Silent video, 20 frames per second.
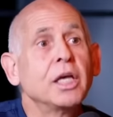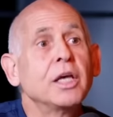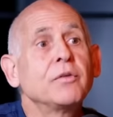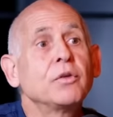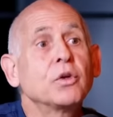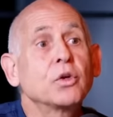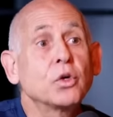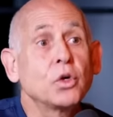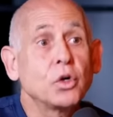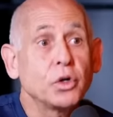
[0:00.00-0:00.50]

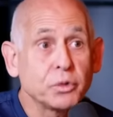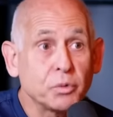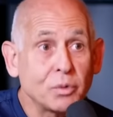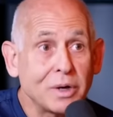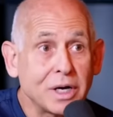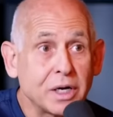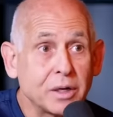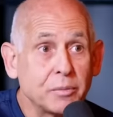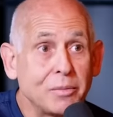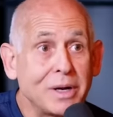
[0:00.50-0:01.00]
If you can only
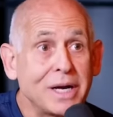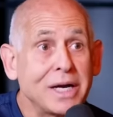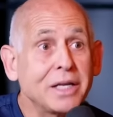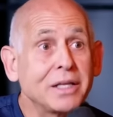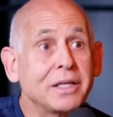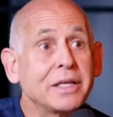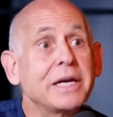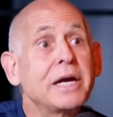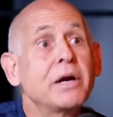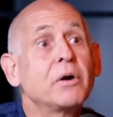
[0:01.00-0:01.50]
walk 1
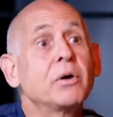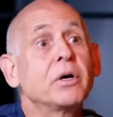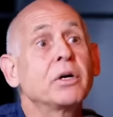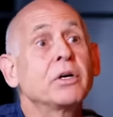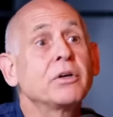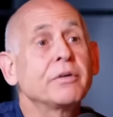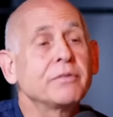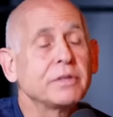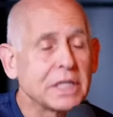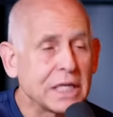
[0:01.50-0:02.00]
mile an
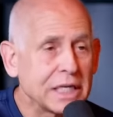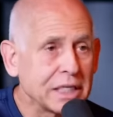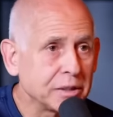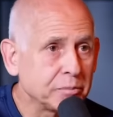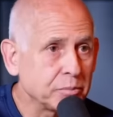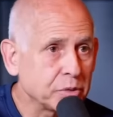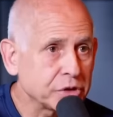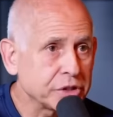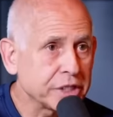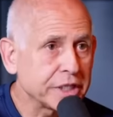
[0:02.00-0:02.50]
hour, you have a
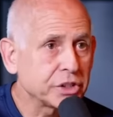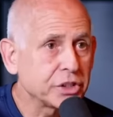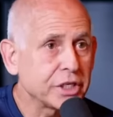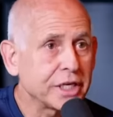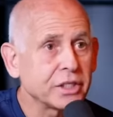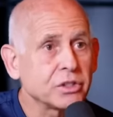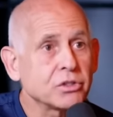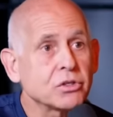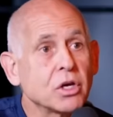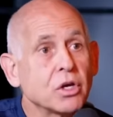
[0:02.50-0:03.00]
90%
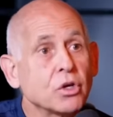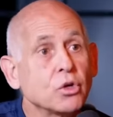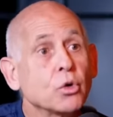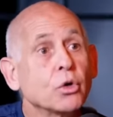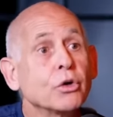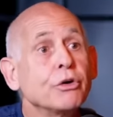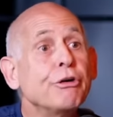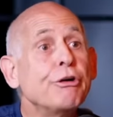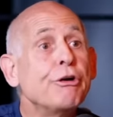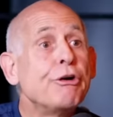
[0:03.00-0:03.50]
chance
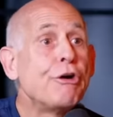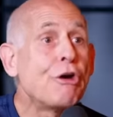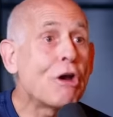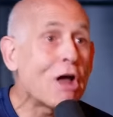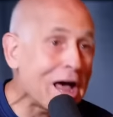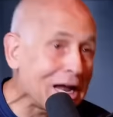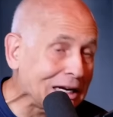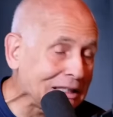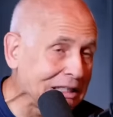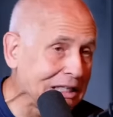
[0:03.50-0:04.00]
you're
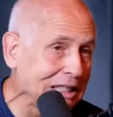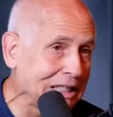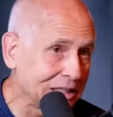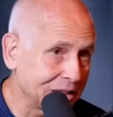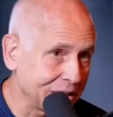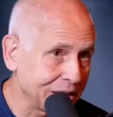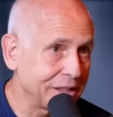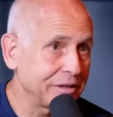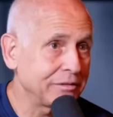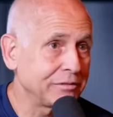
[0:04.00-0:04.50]
not going
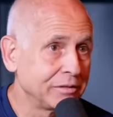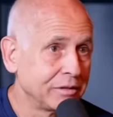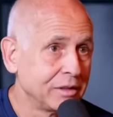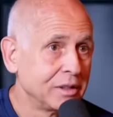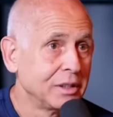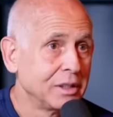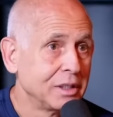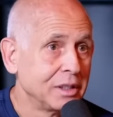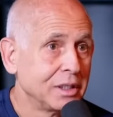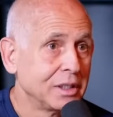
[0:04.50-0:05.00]
to live
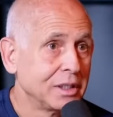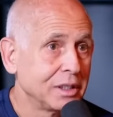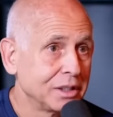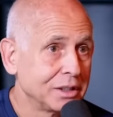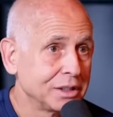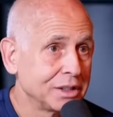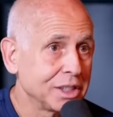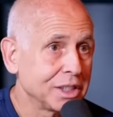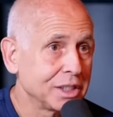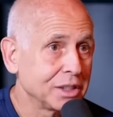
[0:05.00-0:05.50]

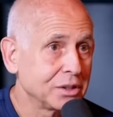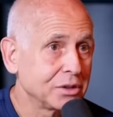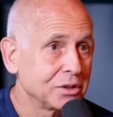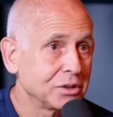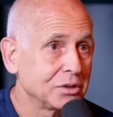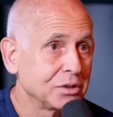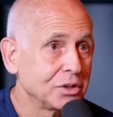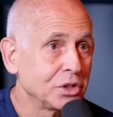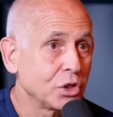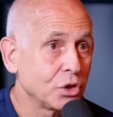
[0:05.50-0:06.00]

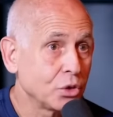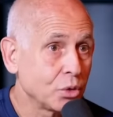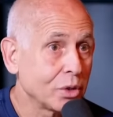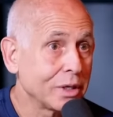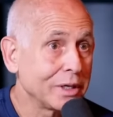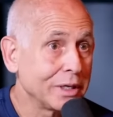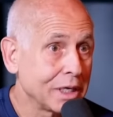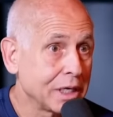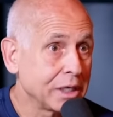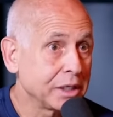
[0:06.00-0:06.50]
until
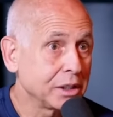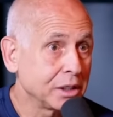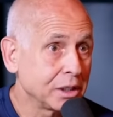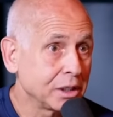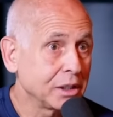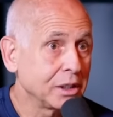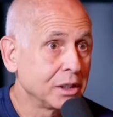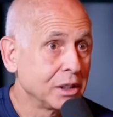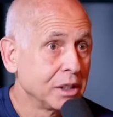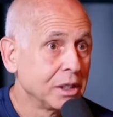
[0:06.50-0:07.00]
you're
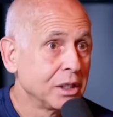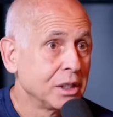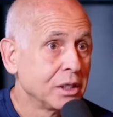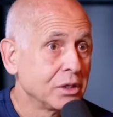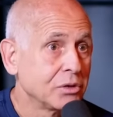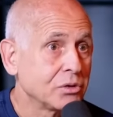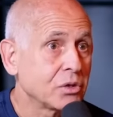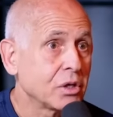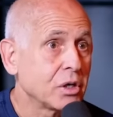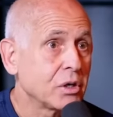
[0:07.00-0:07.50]
90.
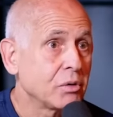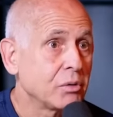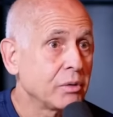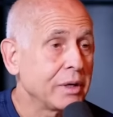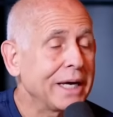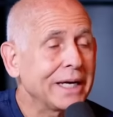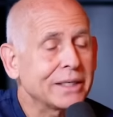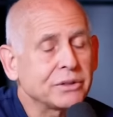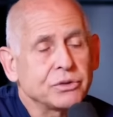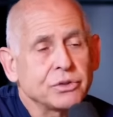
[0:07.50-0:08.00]
So
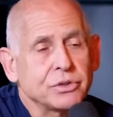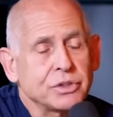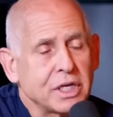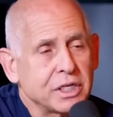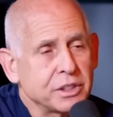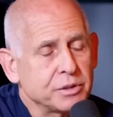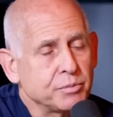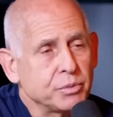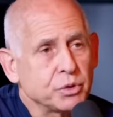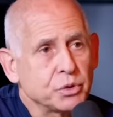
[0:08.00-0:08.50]

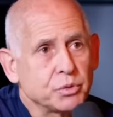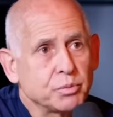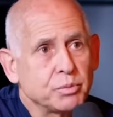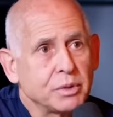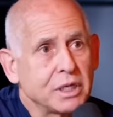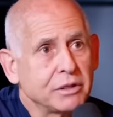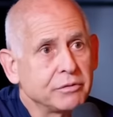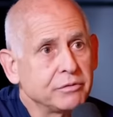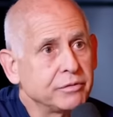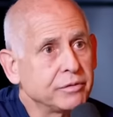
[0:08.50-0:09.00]
exercise boosts
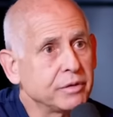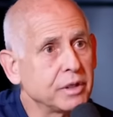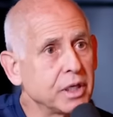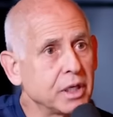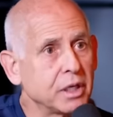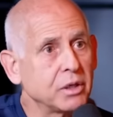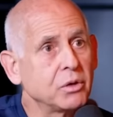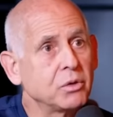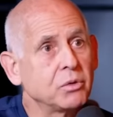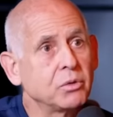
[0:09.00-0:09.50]
blood
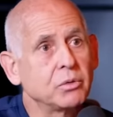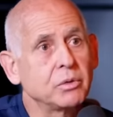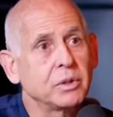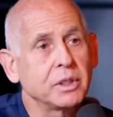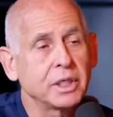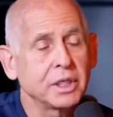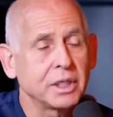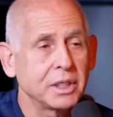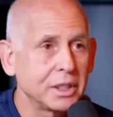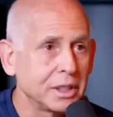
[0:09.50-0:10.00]
flow.
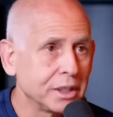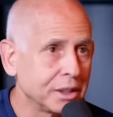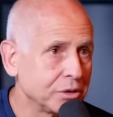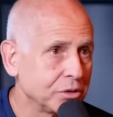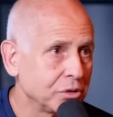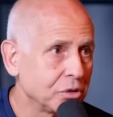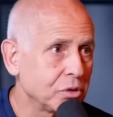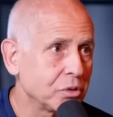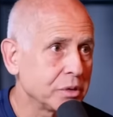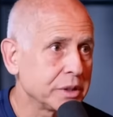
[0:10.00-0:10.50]
It
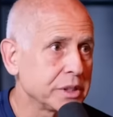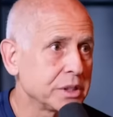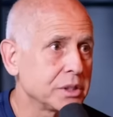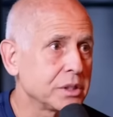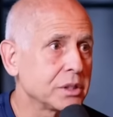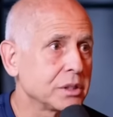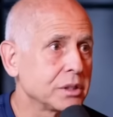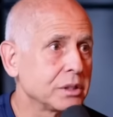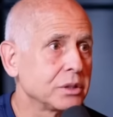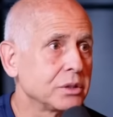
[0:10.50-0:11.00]

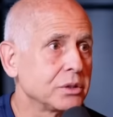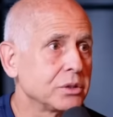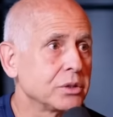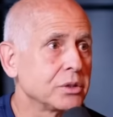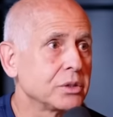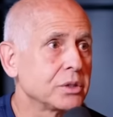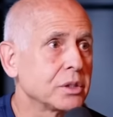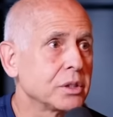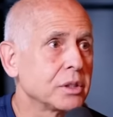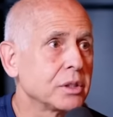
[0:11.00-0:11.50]

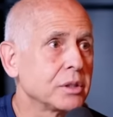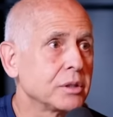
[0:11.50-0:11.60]
increases